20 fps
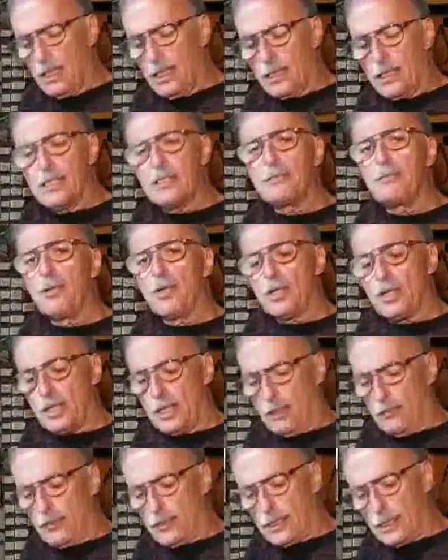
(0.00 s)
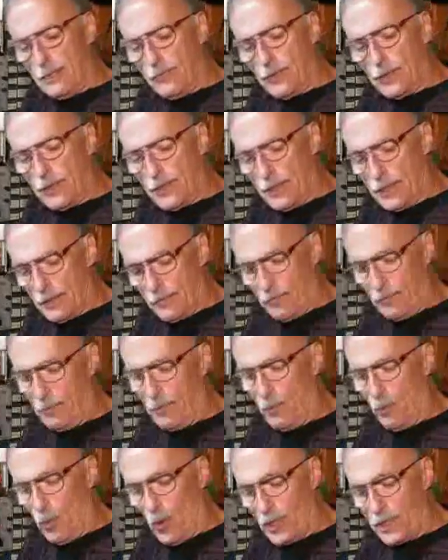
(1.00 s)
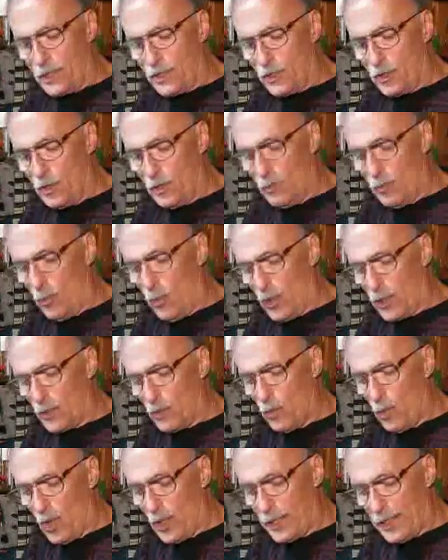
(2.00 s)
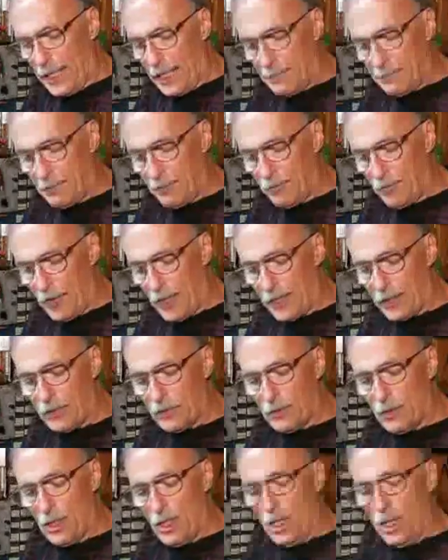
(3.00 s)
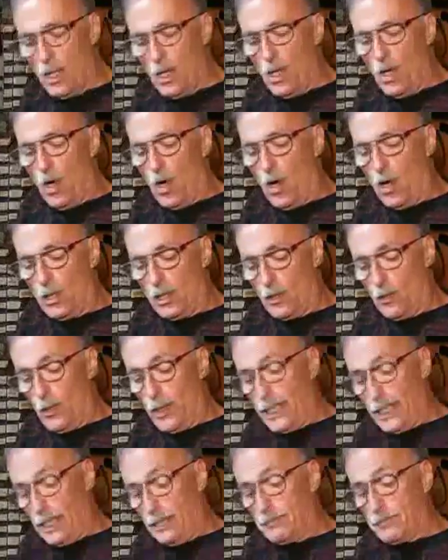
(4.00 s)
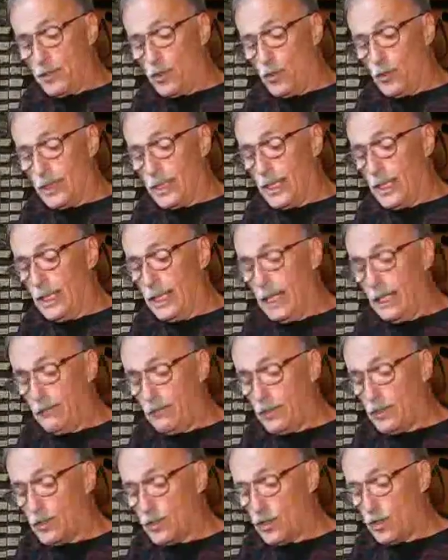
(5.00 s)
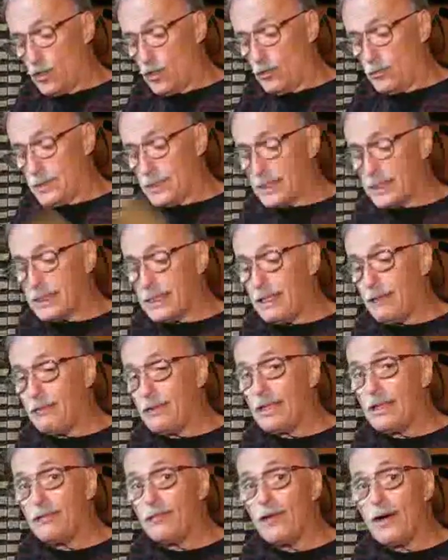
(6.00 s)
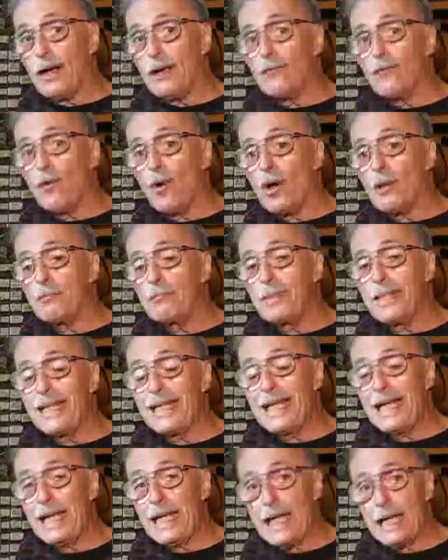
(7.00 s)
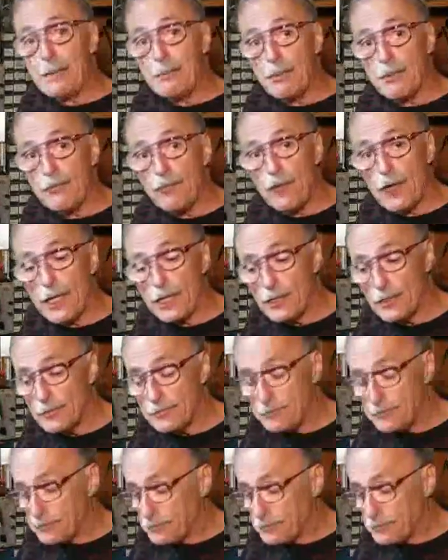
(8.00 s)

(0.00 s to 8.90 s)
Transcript: This book covers everything from a 1-tube 1-watt amplifier all the way up to an 11-tube 75-watt PA amplifier.